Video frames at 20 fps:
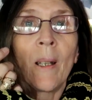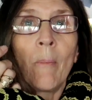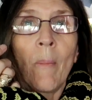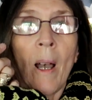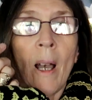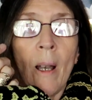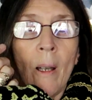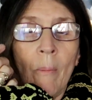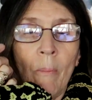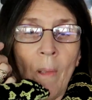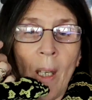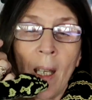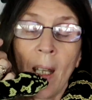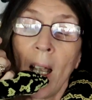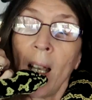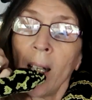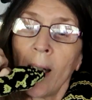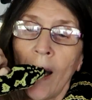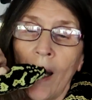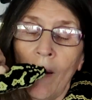them home. You
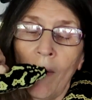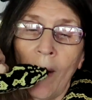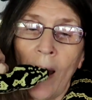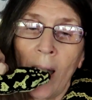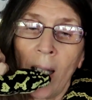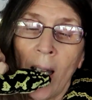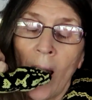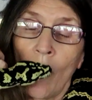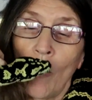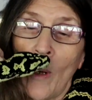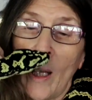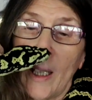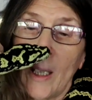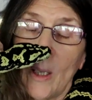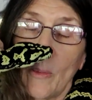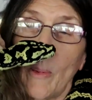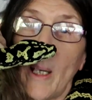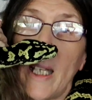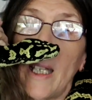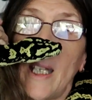can't go around that way,
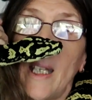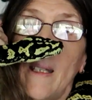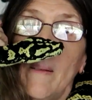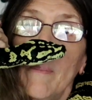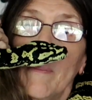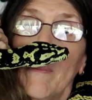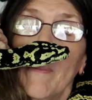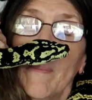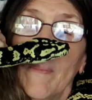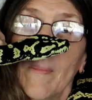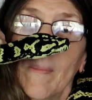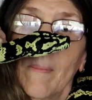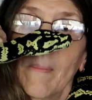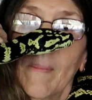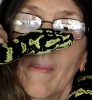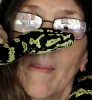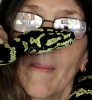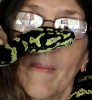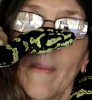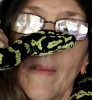sweetie.
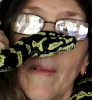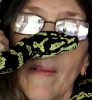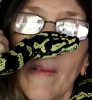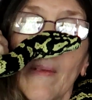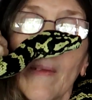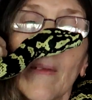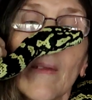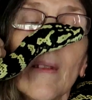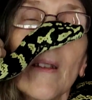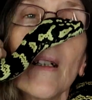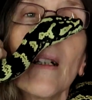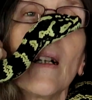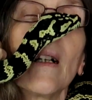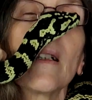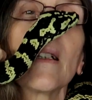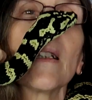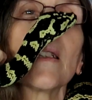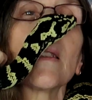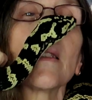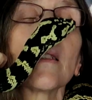
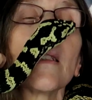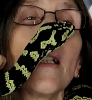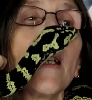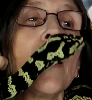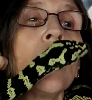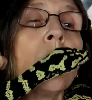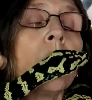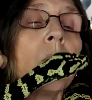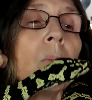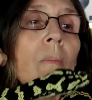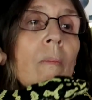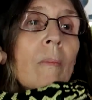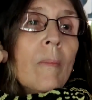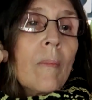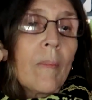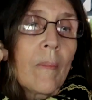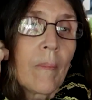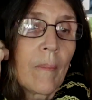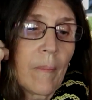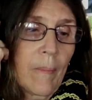Honestly,
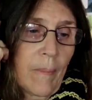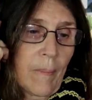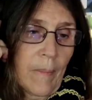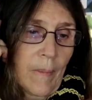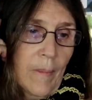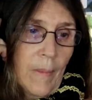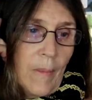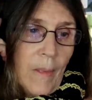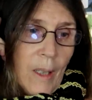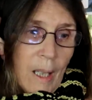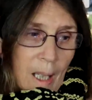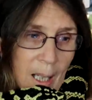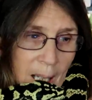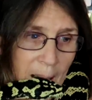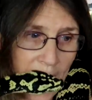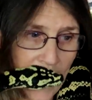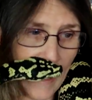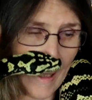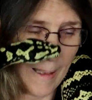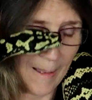you
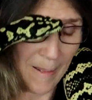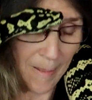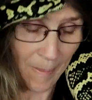can't.